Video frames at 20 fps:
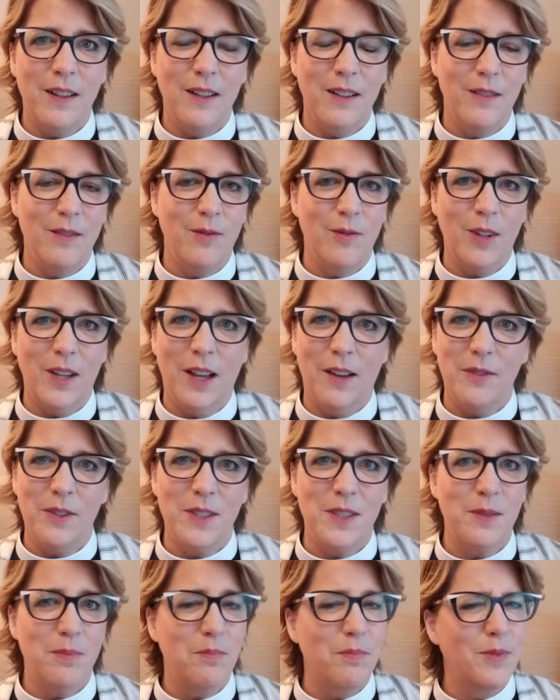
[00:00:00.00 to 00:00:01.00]
And we have
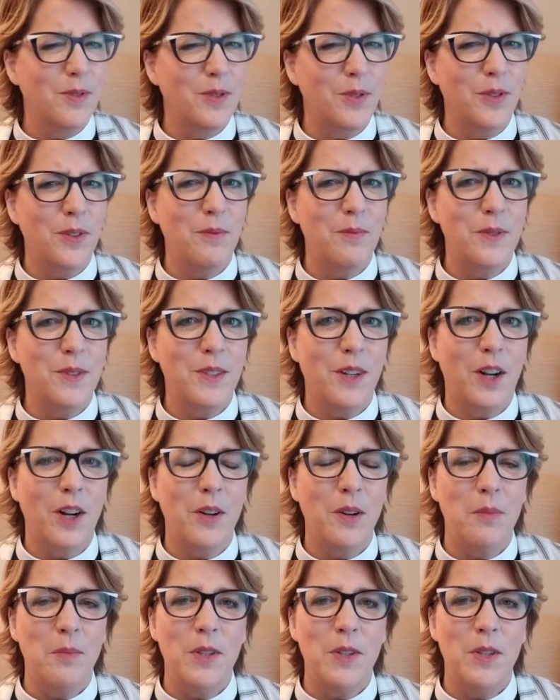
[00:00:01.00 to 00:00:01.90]
this sort of bizarre